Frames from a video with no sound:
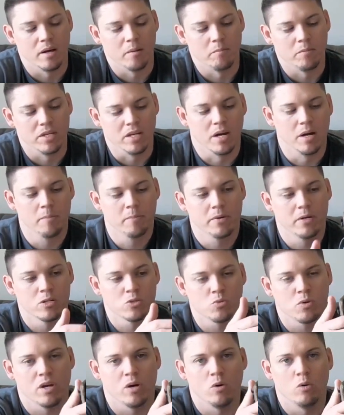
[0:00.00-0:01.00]
The upper is
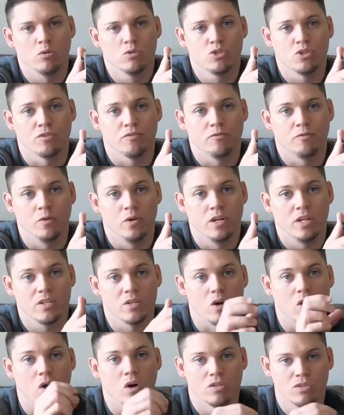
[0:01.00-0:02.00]
what holds your foot
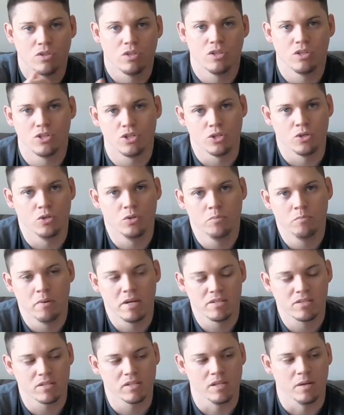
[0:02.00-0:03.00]
onto the shoe.
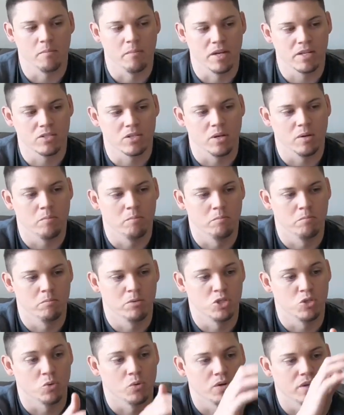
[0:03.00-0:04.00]
Basically, it makes up the
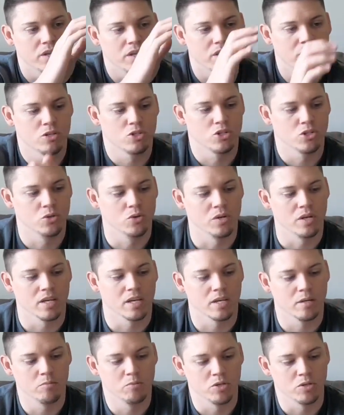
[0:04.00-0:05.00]
majority of the shoe and it
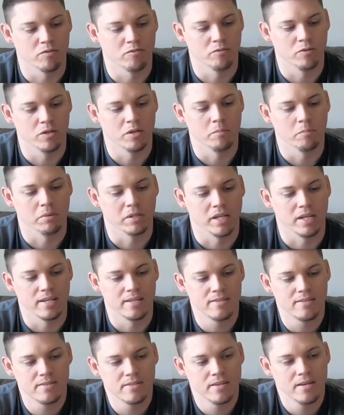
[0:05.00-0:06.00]
keeps your foot in
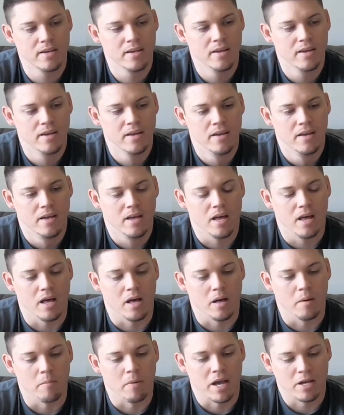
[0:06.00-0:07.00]
place.
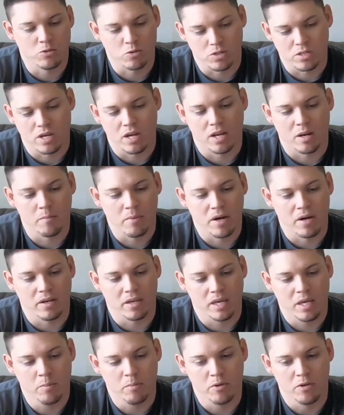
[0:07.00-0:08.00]
As we're talking about
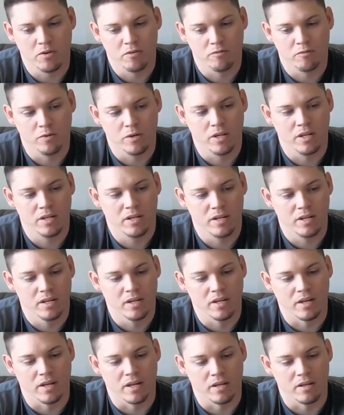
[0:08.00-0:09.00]
keeping your foot
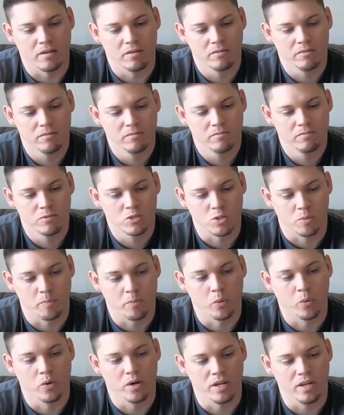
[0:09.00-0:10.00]

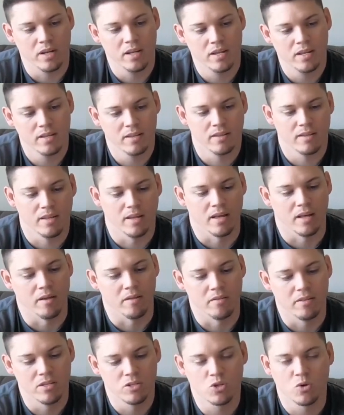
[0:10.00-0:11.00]
supported,
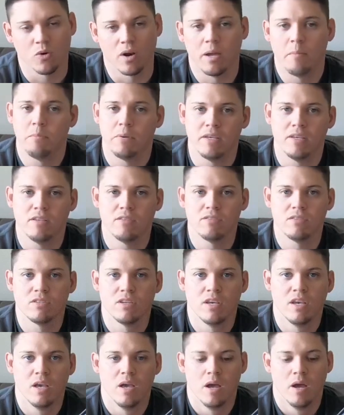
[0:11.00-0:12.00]
this gray piece,
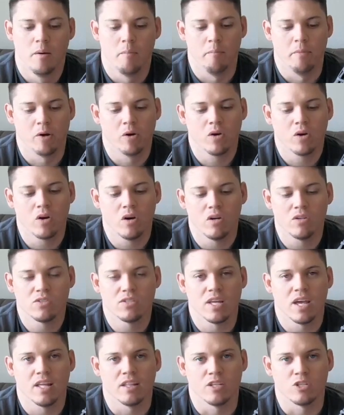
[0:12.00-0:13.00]
Merrell calls
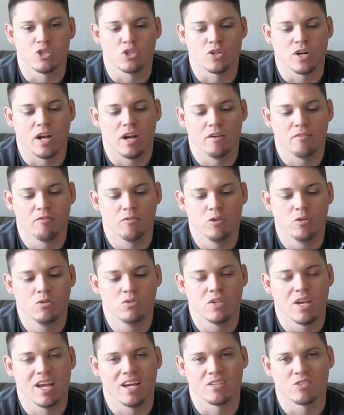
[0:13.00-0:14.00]
that the
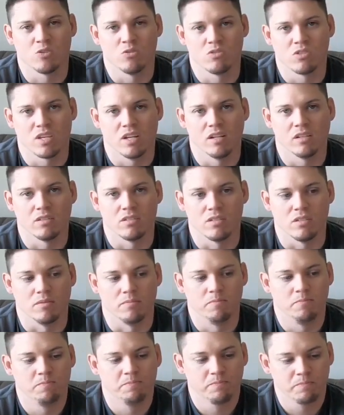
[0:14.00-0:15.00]
Stratafuse exoskeleton.